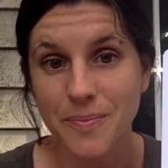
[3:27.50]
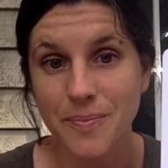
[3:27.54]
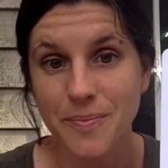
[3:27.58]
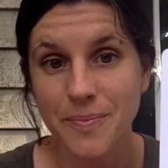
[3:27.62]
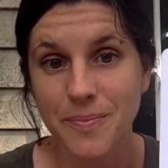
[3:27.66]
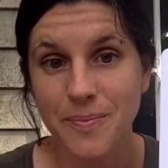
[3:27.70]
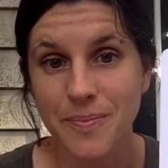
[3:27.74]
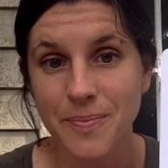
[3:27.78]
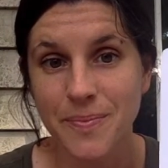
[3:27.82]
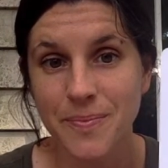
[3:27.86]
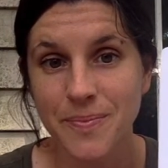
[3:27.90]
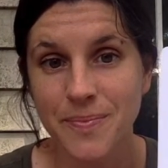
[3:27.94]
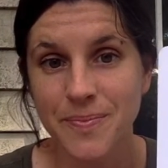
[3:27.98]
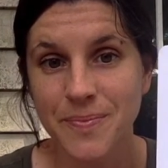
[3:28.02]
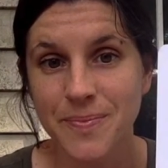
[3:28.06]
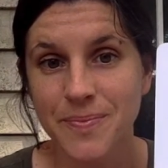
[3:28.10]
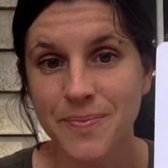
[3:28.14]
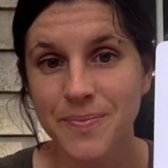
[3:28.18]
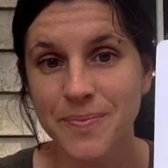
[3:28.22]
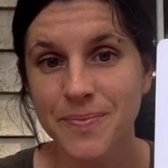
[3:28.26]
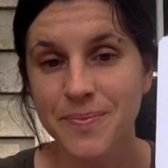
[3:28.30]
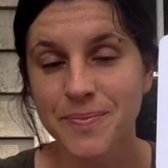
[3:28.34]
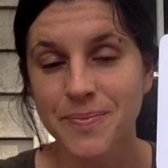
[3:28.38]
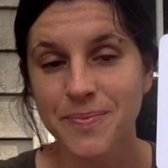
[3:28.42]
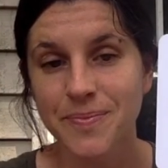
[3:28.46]

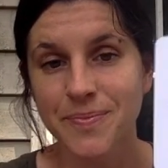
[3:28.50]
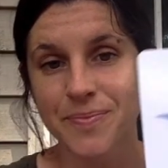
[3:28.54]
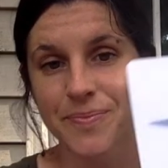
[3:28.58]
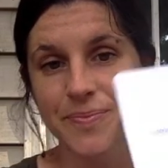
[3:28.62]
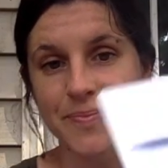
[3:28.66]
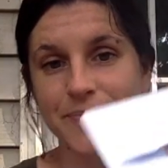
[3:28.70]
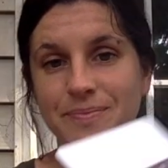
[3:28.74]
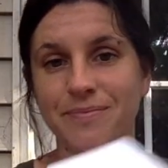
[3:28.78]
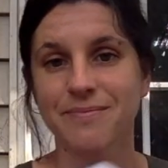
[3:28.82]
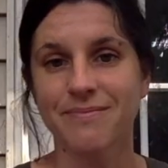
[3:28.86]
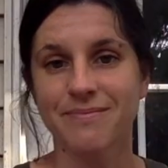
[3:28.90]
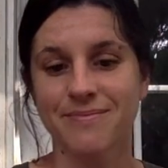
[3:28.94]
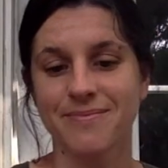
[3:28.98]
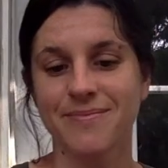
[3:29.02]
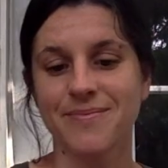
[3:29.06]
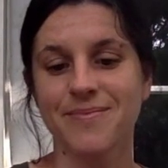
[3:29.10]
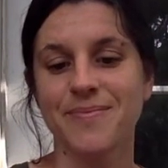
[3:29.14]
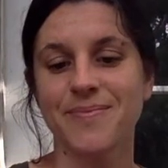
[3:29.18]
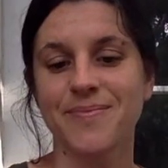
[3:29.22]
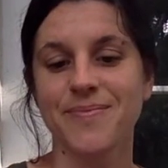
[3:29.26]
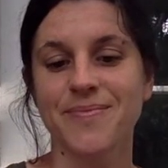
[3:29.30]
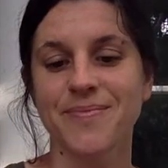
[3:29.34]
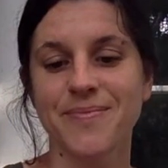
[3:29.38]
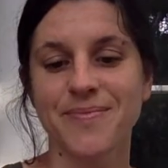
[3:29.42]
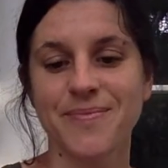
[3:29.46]

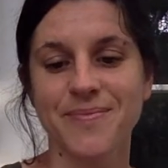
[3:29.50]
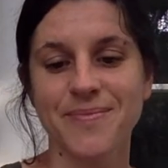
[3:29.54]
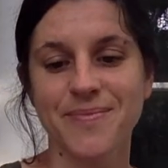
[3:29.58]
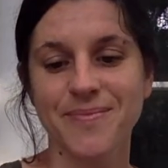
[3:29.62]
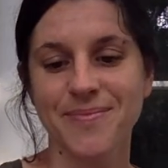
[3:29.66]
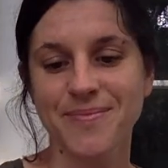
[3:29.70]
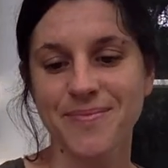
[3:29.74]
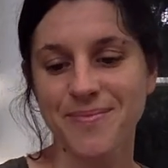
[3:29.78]
(no one is talking)